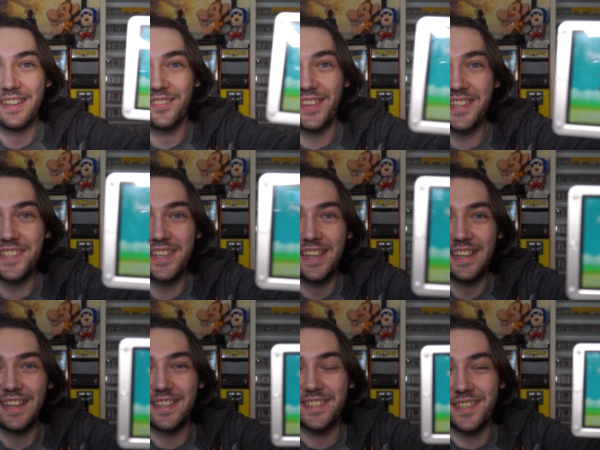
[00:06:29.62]
This
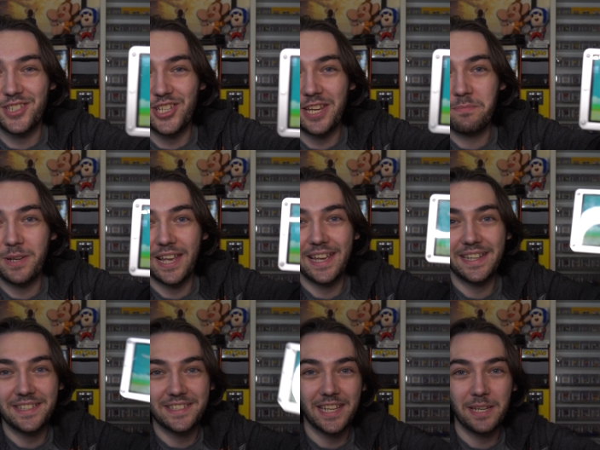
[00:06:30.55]
is a
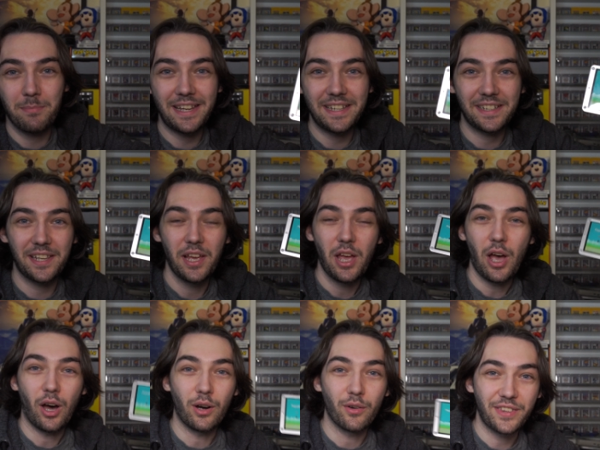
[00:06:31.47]
GBA demake
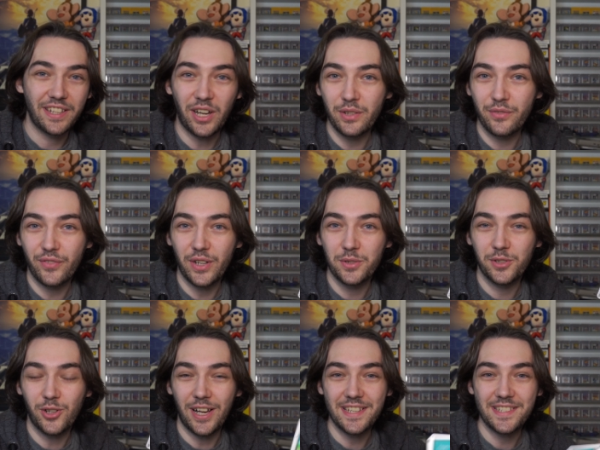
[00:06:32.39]
of the
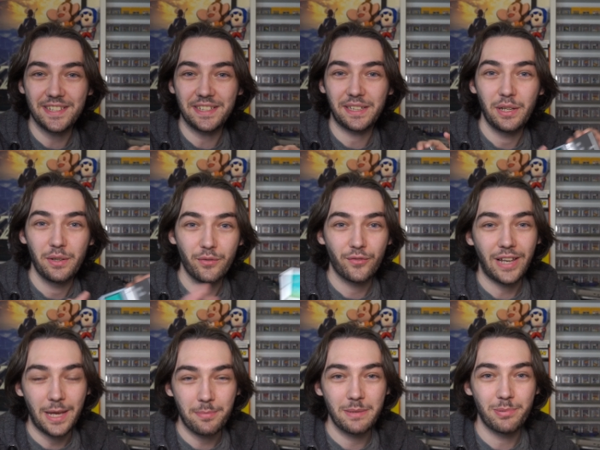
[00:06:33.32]
iPhone classic
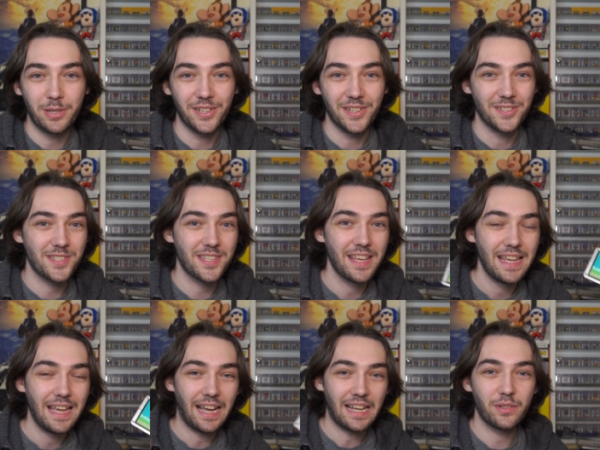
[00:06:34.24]
Flappy Birds,
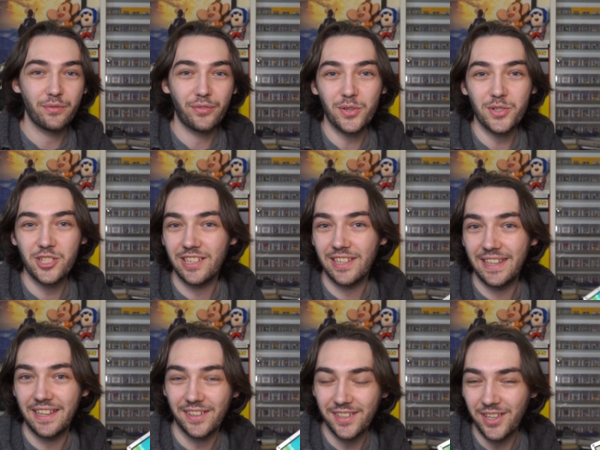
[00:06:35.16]
and
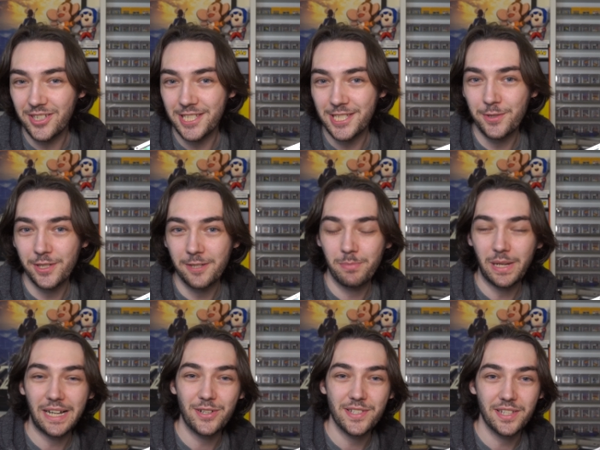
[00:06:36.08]
unfortunately I can't do a
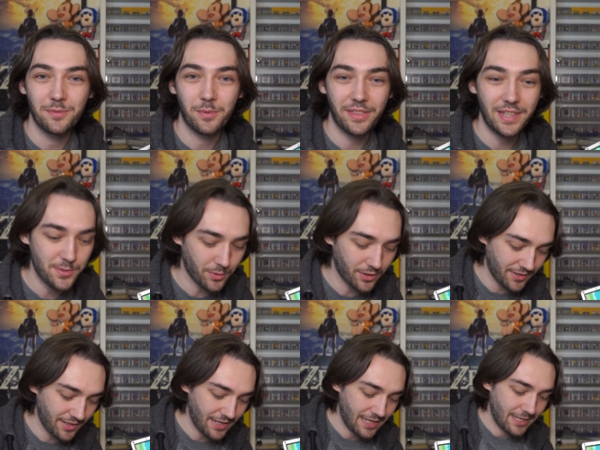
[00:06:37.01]
comparison with this one